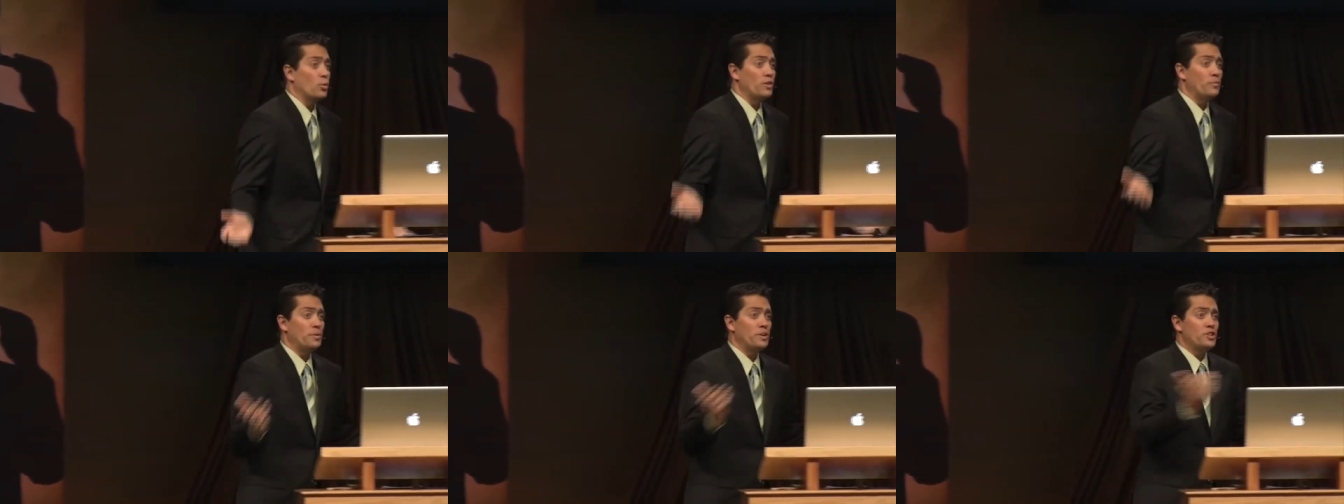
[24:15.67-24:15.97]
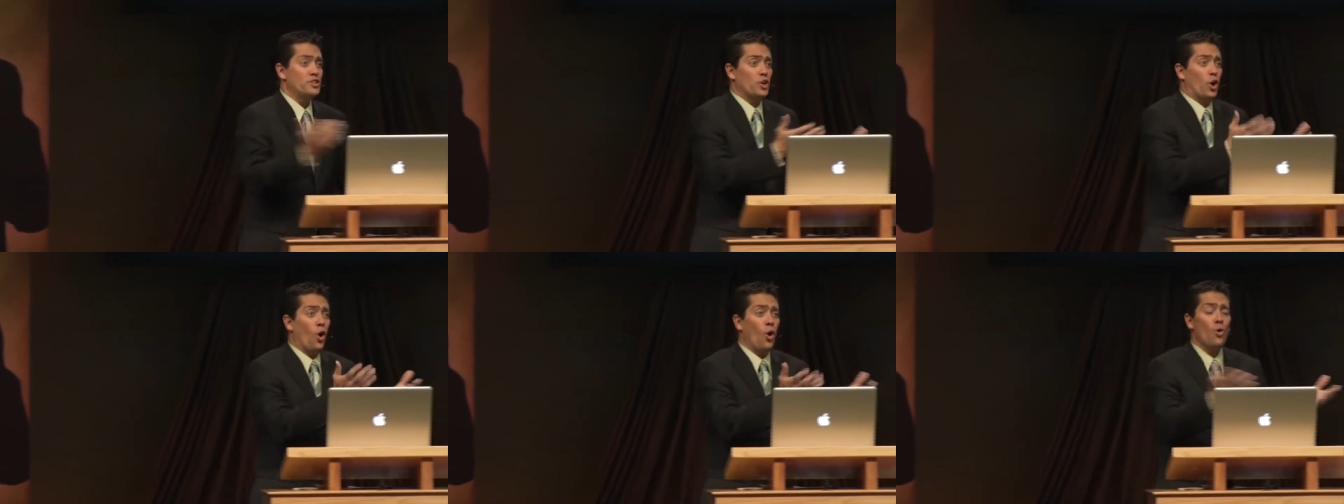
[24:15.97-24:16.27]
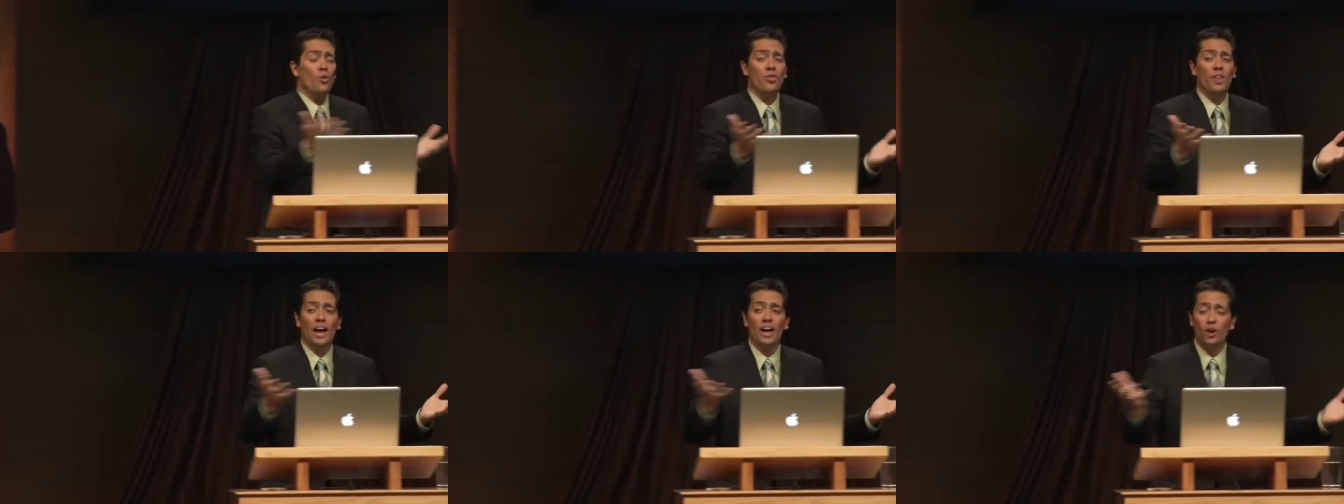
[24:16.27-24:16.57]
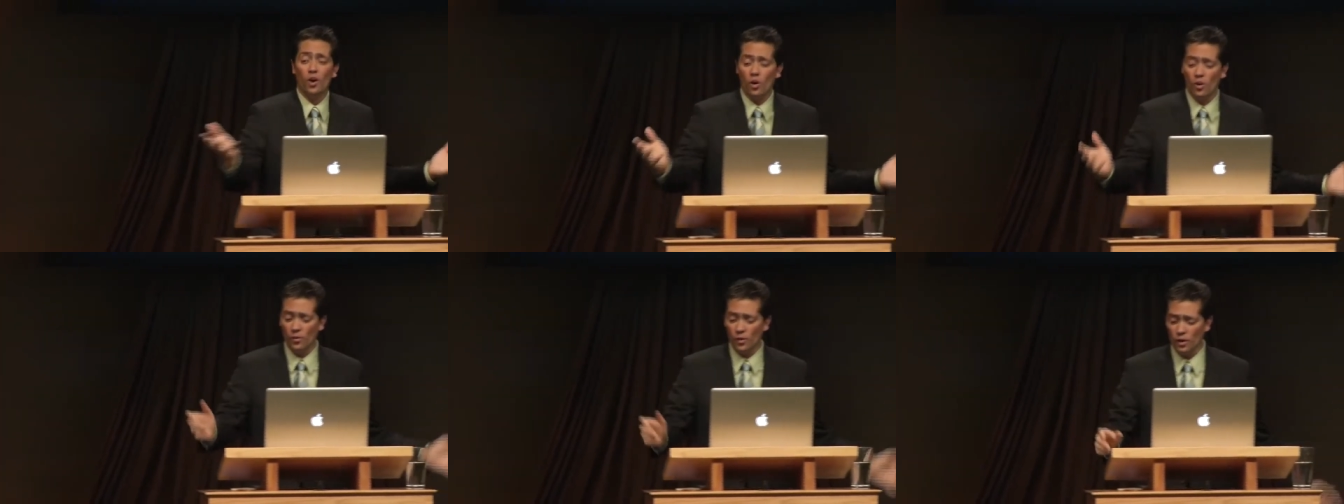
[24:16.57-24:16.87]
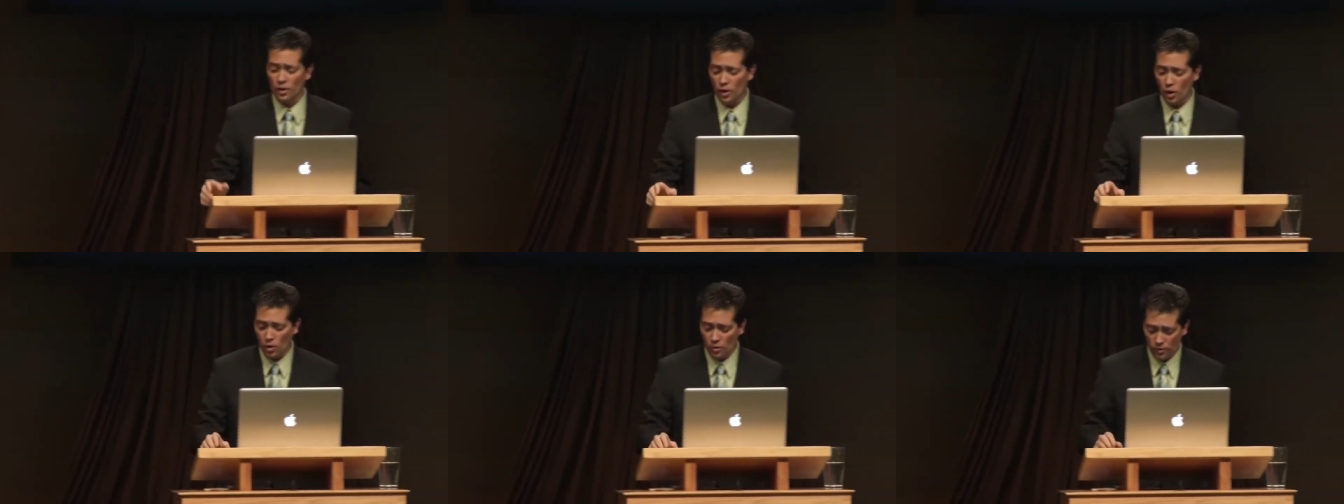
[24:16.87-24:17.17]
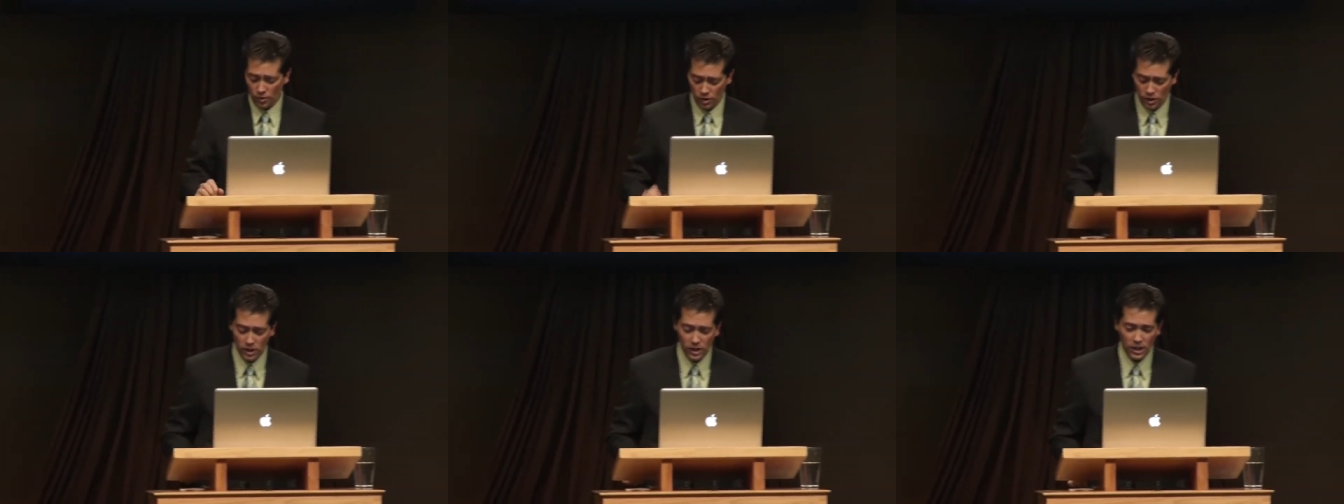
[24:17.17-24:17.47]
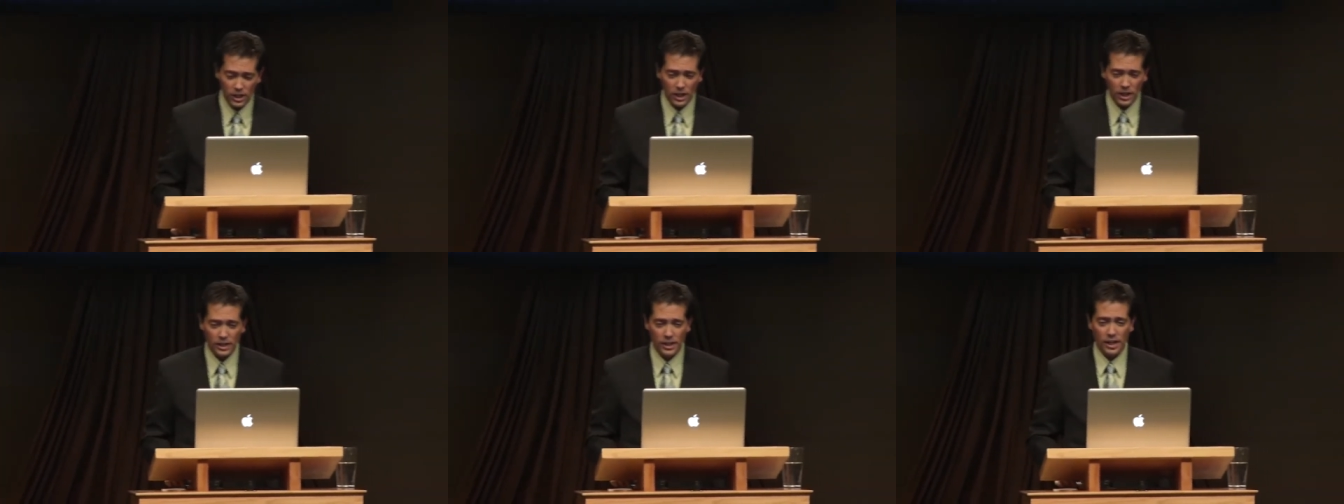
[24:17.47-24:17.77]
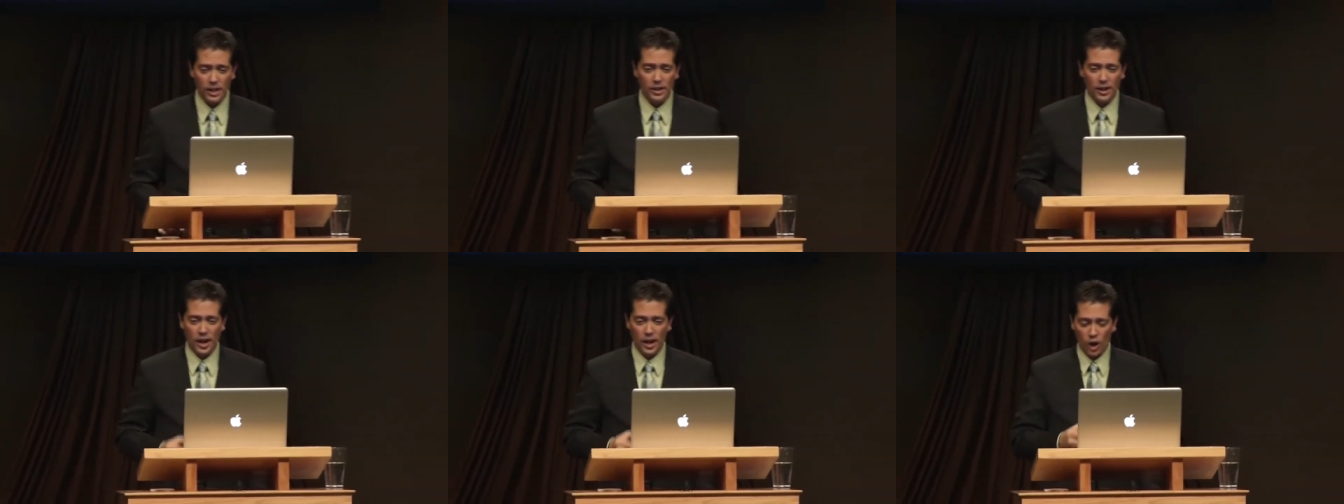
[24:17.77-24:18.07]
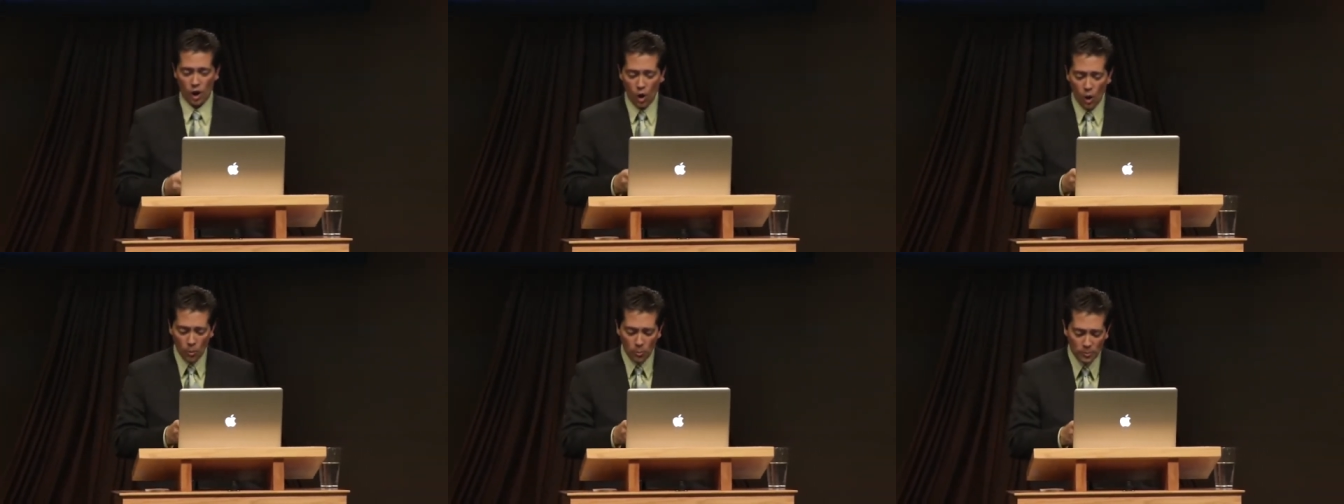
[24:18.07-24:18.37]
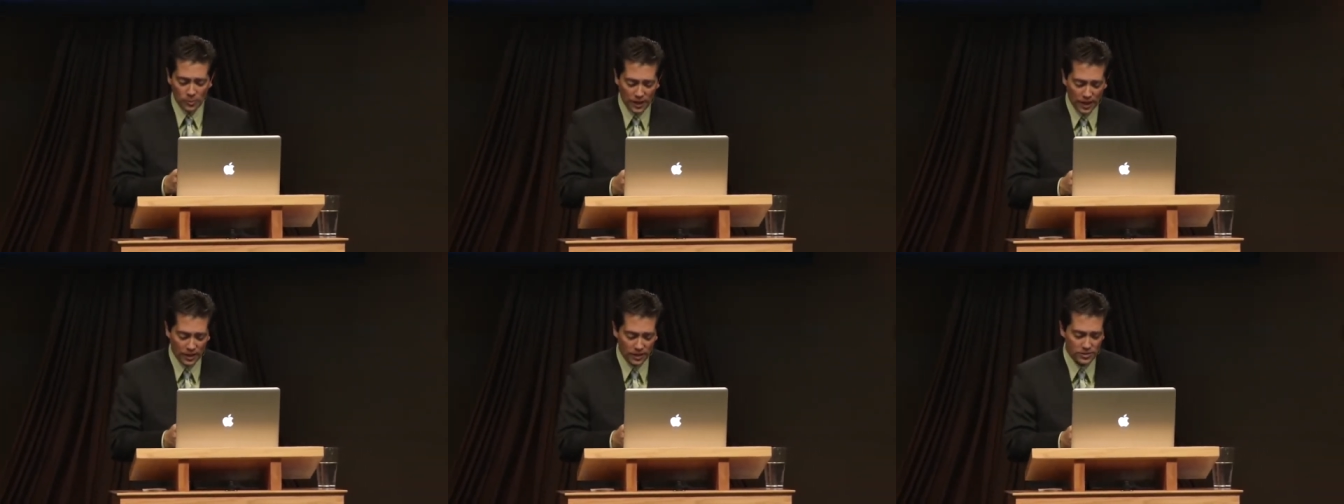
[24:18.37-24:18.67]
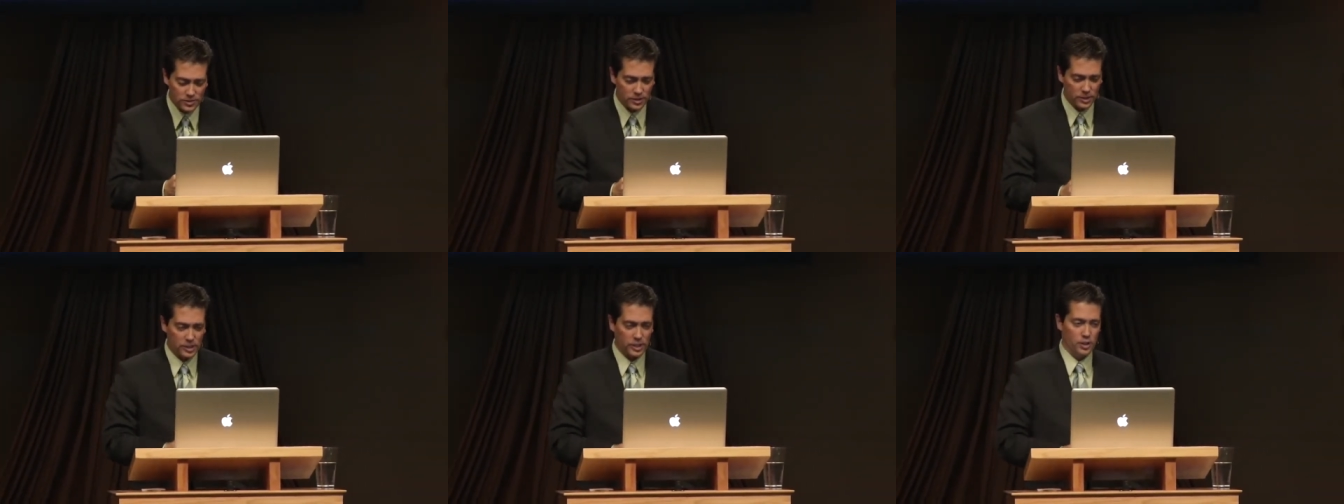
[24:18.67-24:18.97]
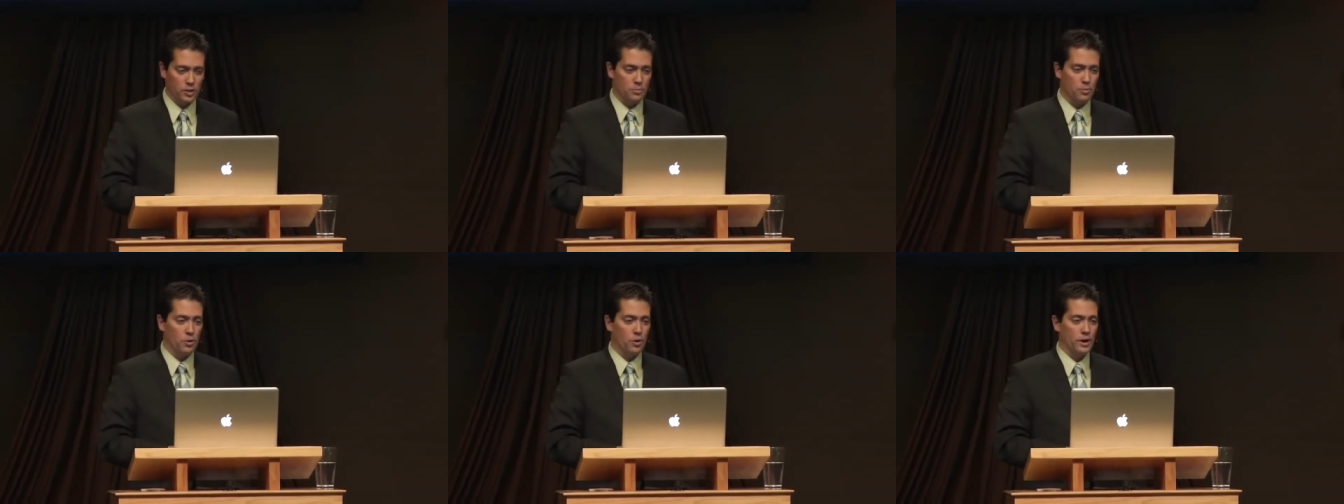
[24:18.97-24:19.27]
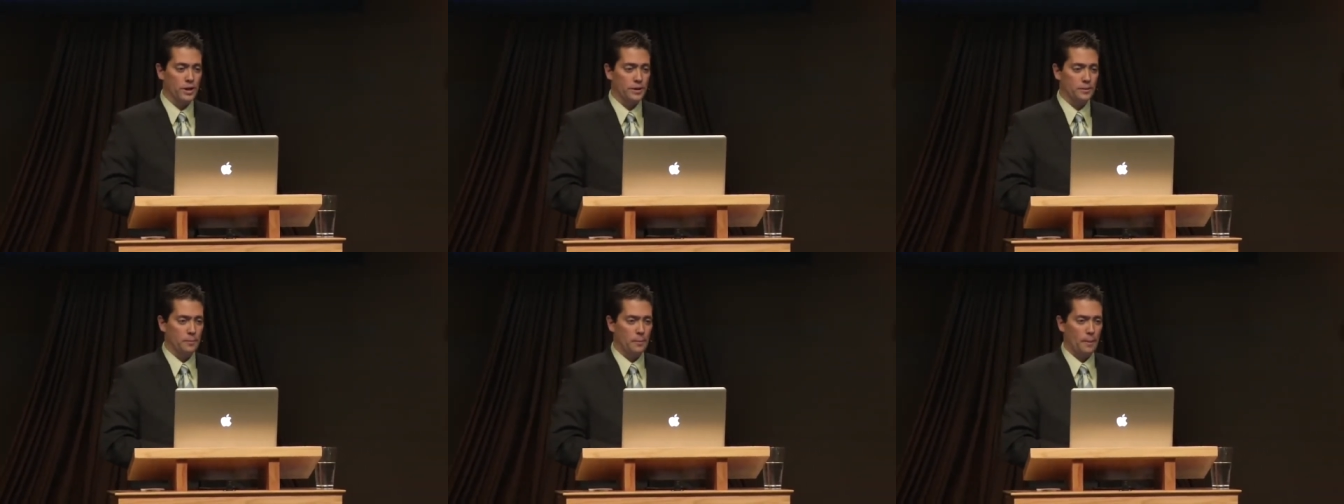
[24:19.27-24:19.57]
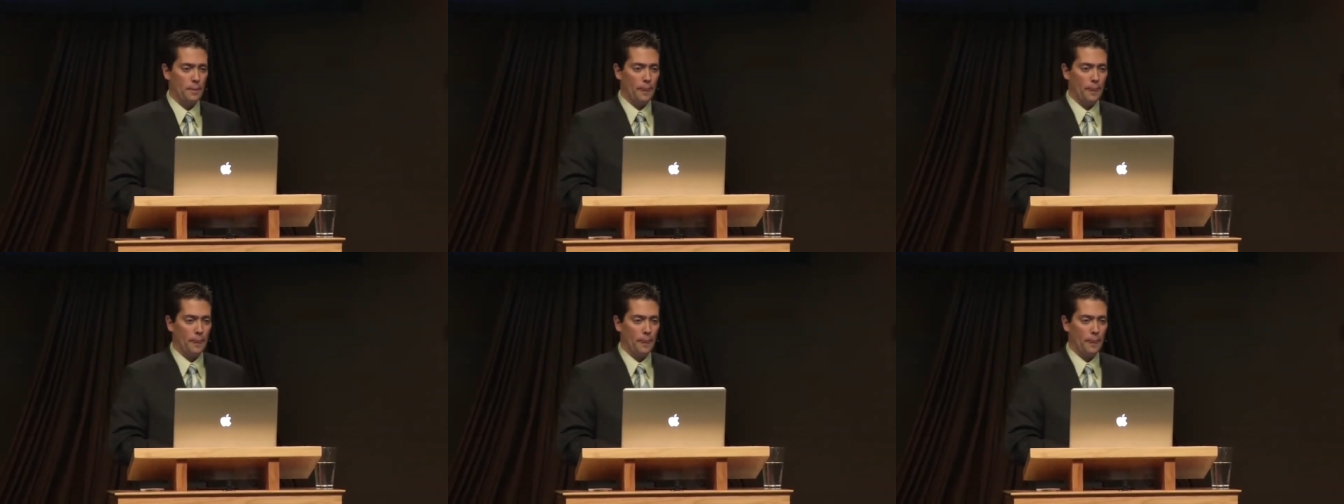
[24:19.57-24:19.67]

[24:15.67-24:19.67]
We've been told that over and over again. I hope that is a clear point.